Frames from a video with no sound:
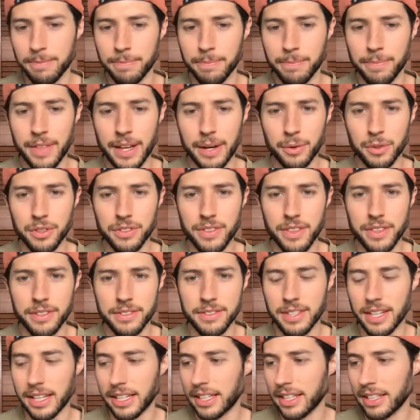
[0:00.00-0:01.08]
That was the
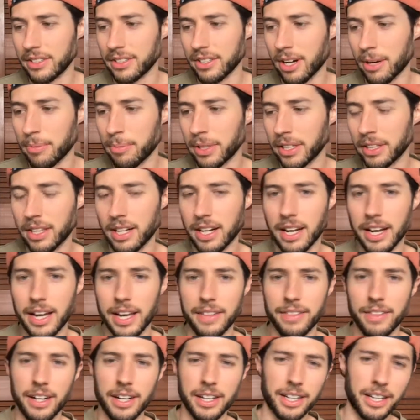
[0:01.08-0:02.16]
second topic that I
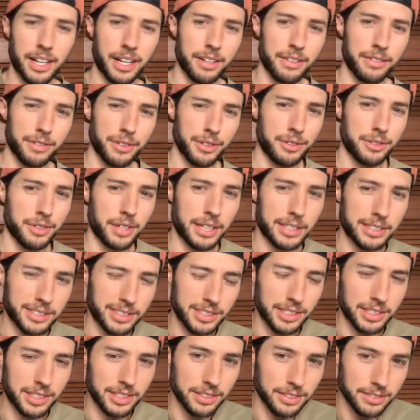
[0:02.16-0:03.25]
had that I kind of addressed
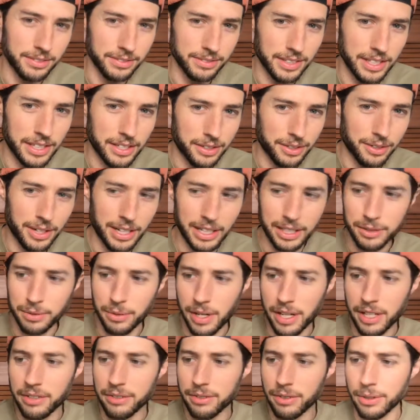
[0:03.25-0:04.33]
in an indirect
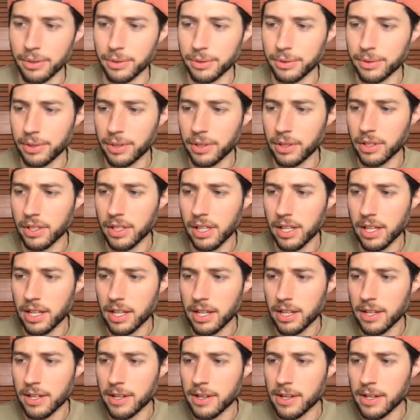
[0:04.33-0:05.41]
way. So
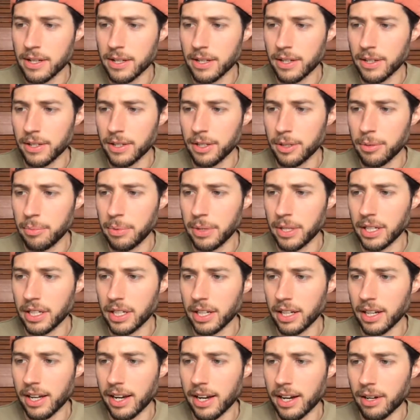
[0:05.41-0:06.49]
depending
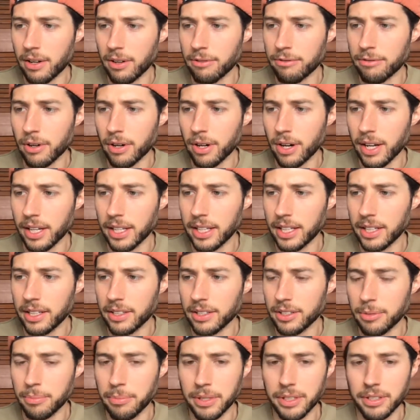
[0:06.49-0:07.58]
on how far I get
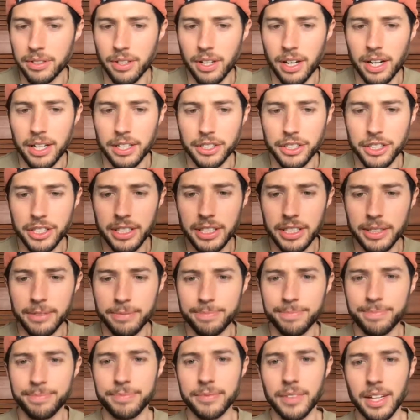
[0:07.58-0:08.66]
into mental hygiene
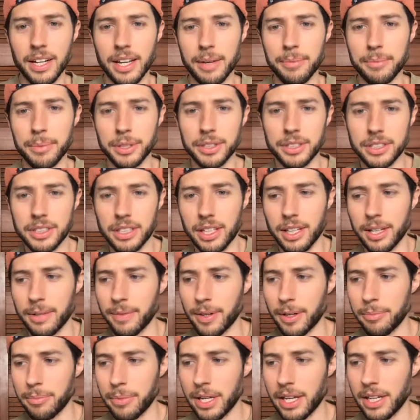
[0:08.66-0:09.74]
and how much time
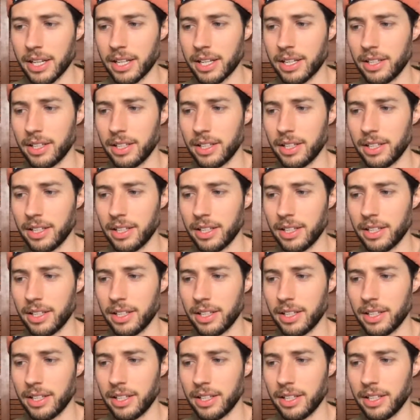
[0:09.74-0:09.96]
I may